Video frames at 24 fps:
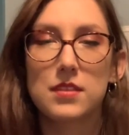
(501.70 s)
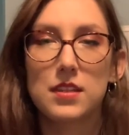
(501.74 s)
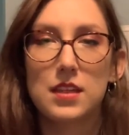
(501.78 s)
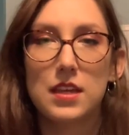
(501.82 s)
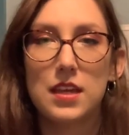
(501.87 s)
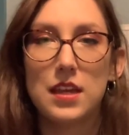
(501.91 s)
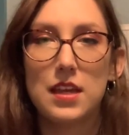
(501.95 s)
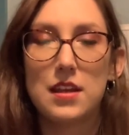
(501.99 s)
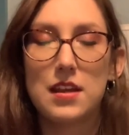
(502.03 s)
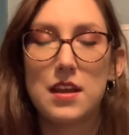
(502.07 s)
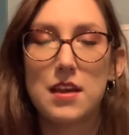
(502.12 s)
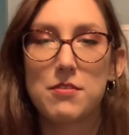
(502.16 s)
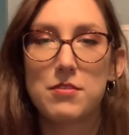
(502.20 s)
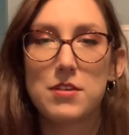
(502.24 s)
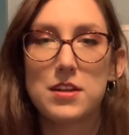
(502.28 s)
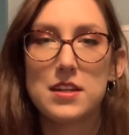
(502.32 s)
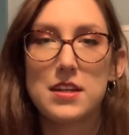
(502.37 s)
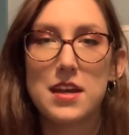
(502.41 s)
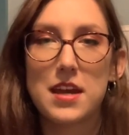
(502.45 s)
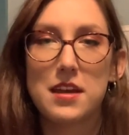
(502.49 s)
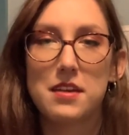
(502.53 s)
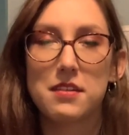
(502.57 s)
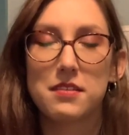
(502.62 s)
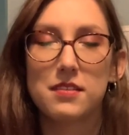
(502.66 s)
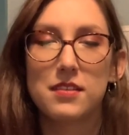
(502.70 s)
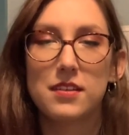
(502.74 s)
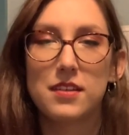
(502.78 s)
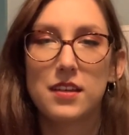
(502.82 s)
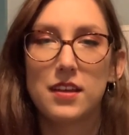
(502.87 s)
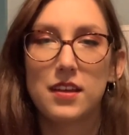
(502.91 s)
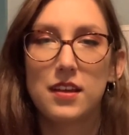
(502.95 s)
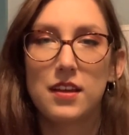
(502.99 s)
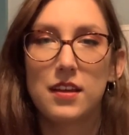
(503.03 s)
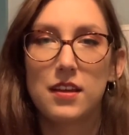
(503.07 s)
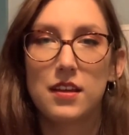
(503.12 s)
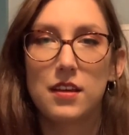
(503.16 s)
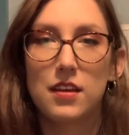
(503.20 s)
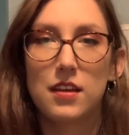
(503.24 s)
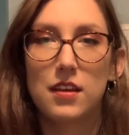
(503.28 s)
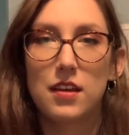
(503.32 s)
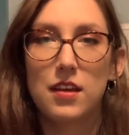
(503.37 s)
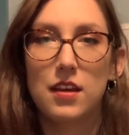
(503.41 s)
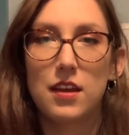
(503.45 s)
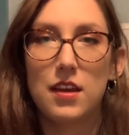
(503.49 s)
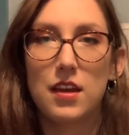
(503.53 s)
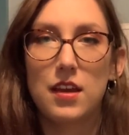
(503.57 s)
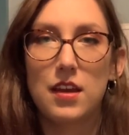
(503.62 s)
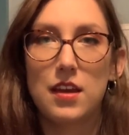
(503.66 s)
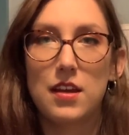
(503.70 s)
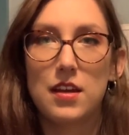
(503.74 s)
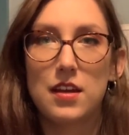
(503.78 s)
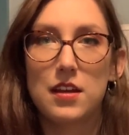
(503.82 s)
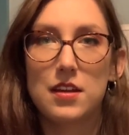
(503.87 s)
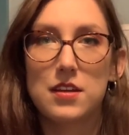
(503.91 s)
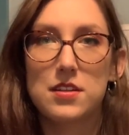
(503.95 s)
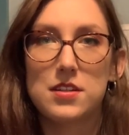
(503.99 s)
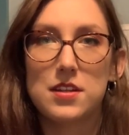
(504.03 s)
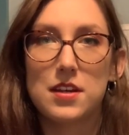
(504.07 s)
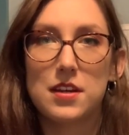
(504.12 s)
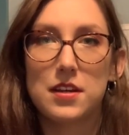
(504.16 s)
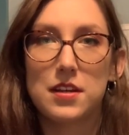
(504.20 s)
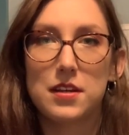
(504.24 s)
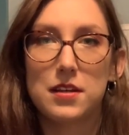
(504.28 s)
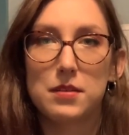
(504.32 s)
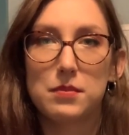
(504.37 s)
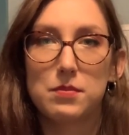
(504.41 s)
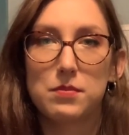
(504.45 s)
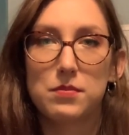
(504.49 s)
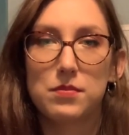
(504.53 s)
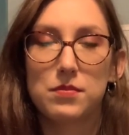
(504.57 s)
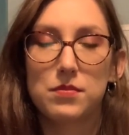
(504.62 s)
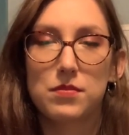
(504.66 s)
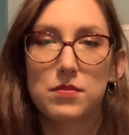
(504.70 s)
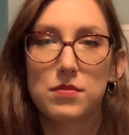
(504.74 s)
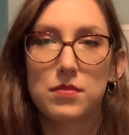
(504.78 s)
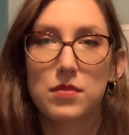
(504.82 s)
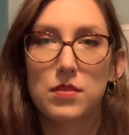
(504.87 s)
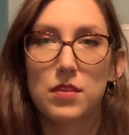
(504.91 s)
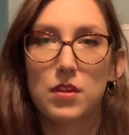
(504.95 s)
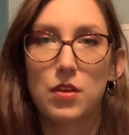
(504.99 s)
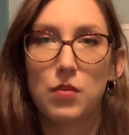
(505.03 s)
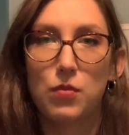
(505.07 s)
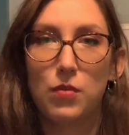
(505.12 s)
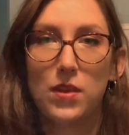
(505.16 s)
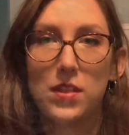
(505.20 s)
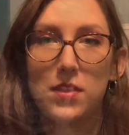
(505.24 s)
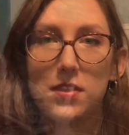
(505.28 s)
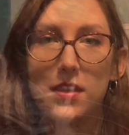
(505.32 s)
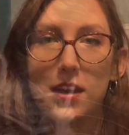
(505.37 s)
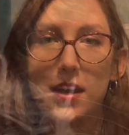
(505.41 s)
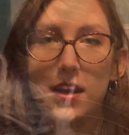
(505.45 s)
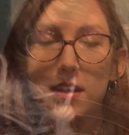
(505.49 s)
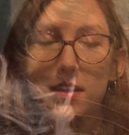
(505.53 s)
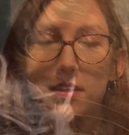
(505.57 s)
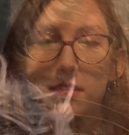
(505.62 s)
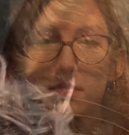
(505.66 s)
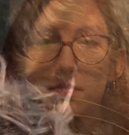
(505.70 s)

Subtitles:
in every day. And with that,